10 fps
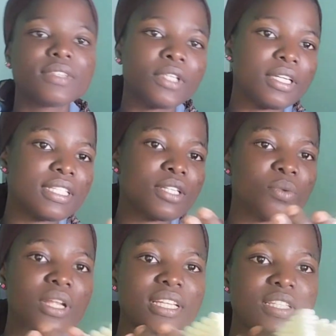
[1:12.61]
So this is
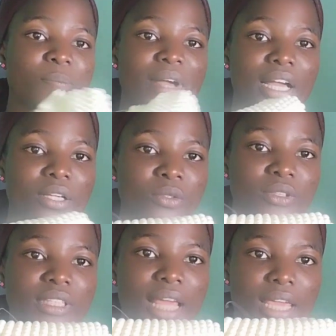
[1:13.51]
what this bag
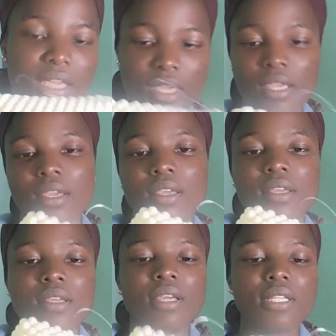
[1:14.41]
looks like.
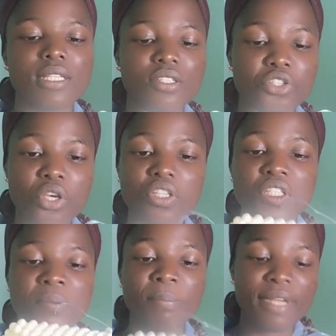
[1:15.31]
It is
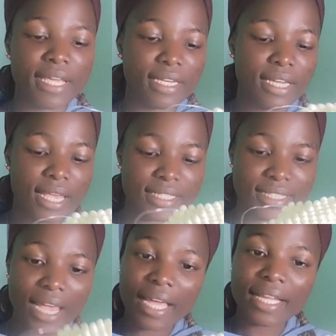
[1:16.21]
just plain,
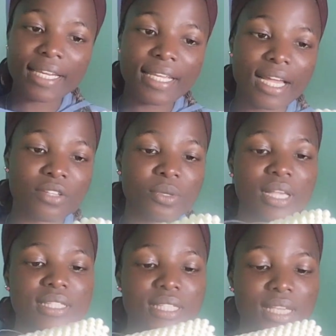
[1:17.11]
exactly as we
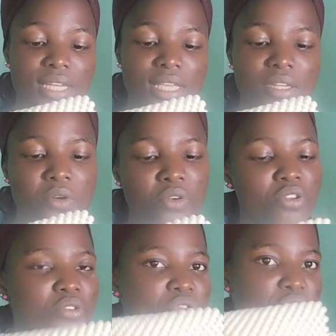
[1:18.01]
are seeing it on
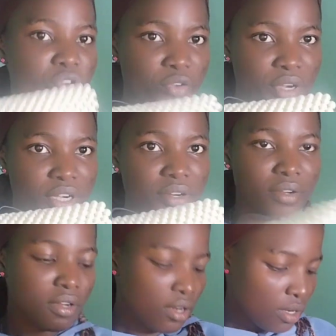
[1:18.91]
your screen.
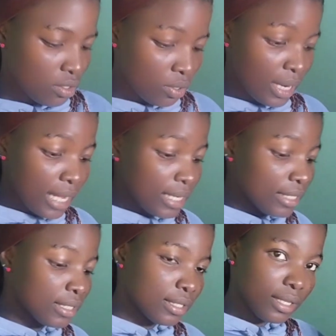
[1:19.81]
So that
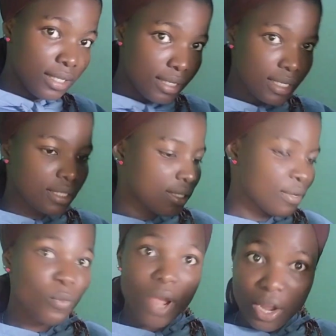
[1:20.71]
is this.
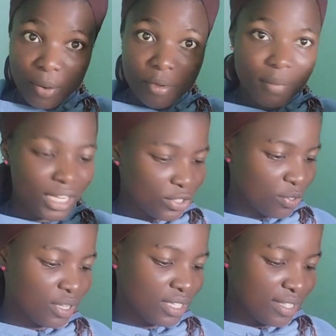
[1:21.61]
We are coming back to
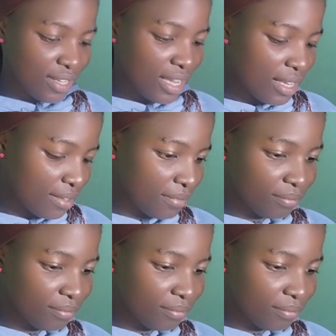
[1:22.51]
it, okay?